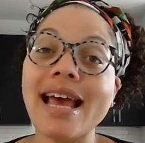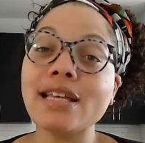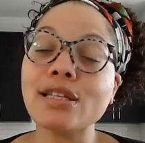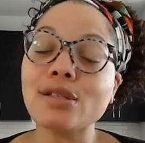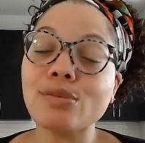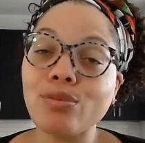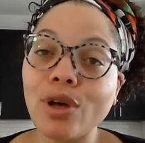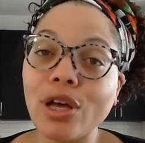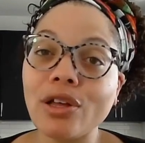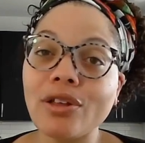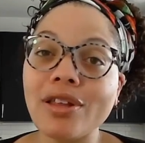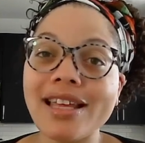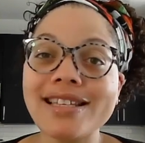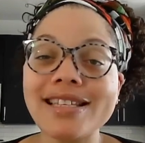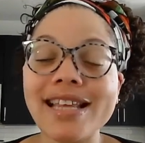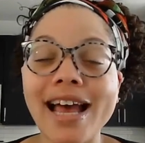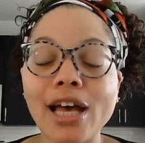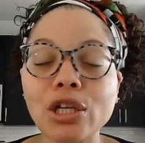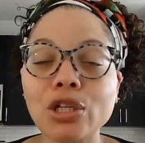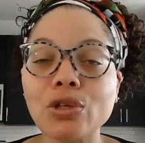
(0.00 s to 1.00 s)
as well as
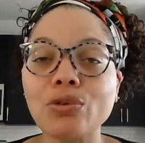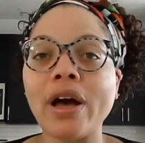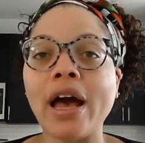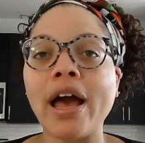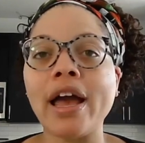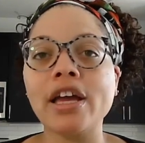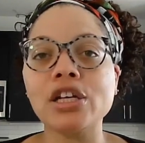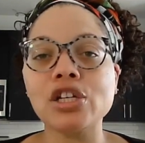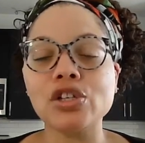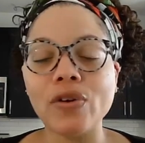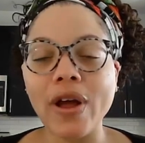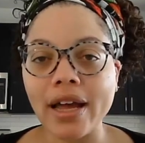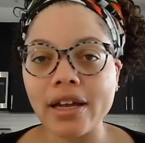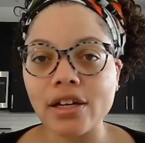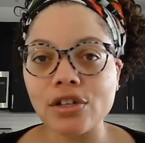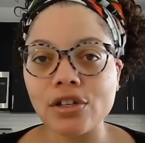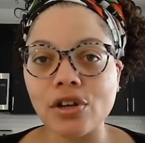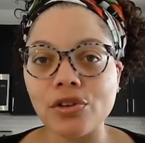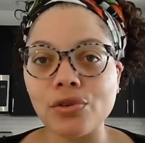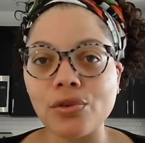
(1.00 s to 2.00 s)
how do I
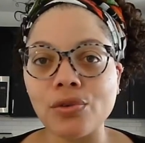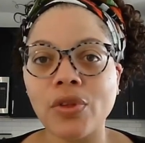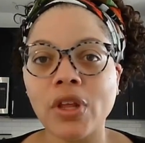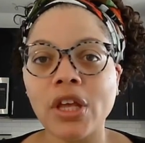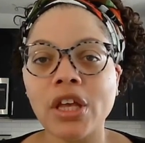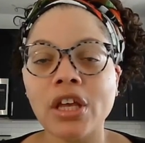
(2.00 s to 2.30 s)
attract new.